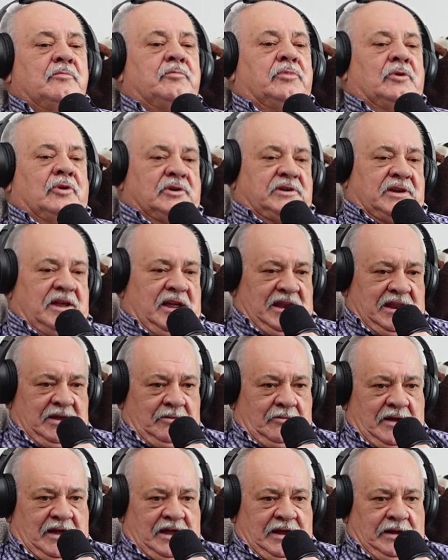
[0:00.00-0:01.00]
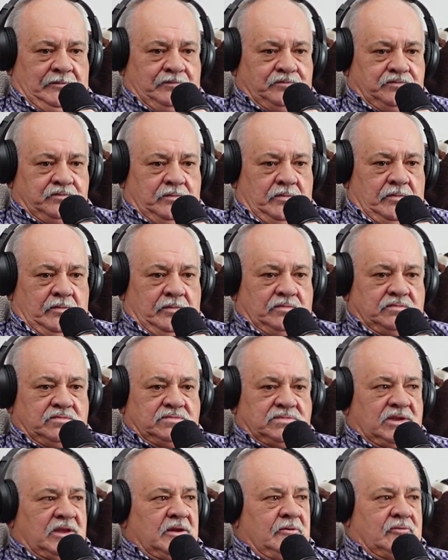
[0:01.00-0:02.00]
But anyway,
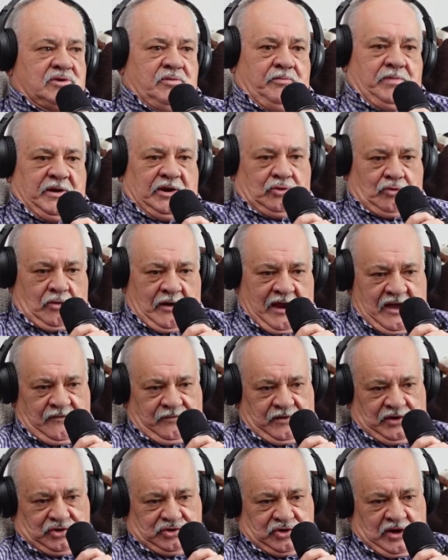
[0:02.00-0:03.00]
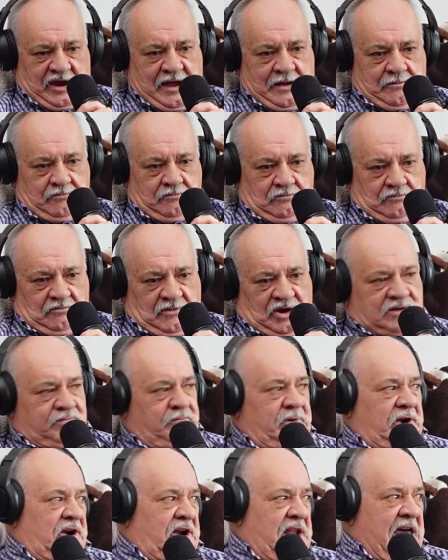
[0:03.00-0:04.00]
it was a big traffic jam. Must have
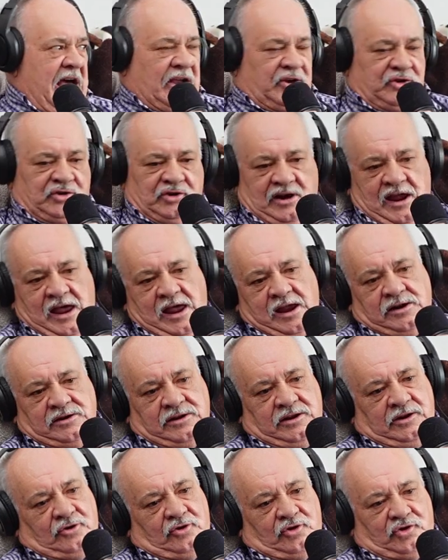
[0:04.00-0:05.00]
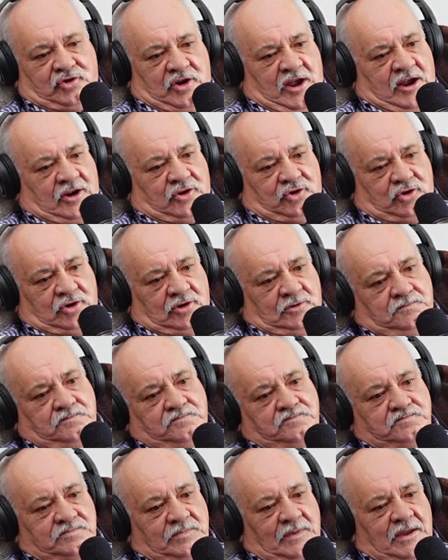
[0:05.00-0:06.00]
been an accident at an
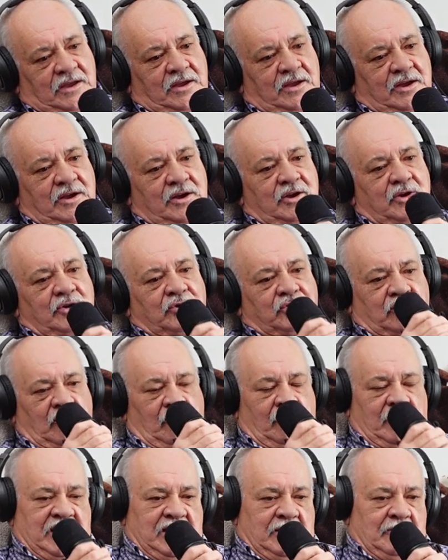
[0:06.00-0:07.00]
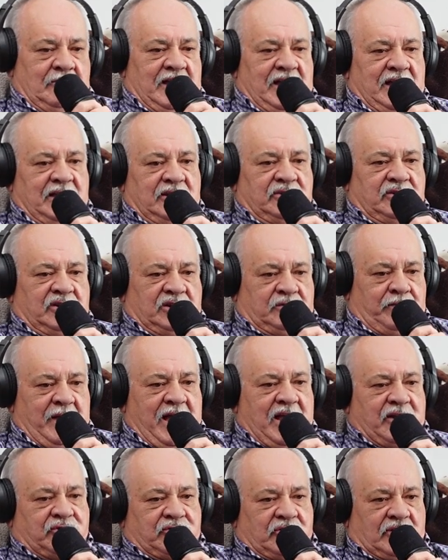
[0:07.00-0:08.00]
intersection. So anyway, the
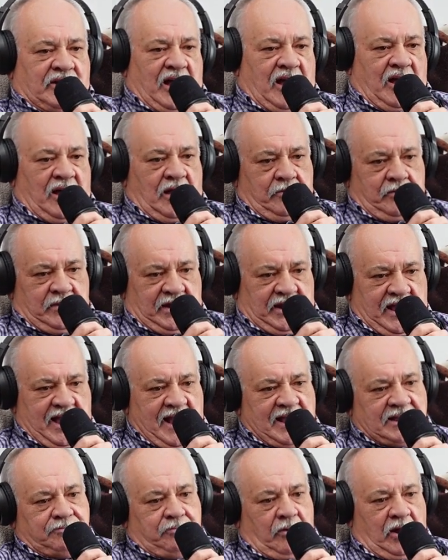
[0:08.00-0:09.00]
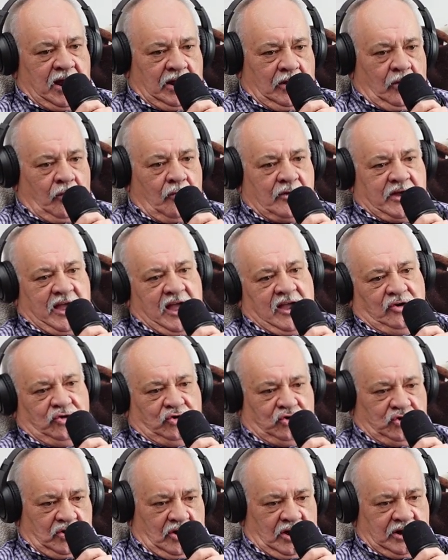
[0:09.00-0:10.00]
dispatcher called me and asked my
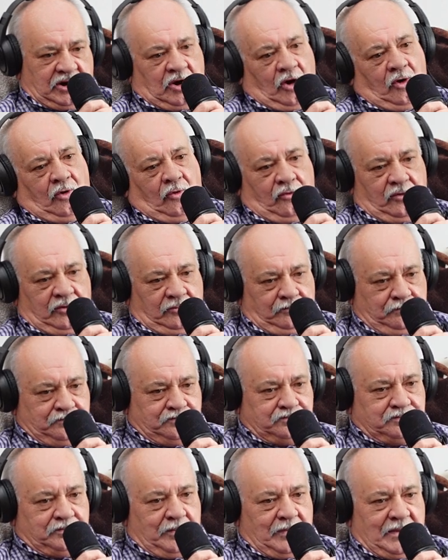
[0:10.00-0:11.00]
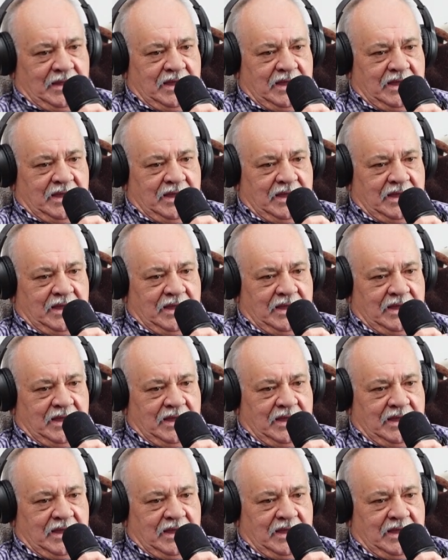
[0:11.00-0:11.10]
location. I told him.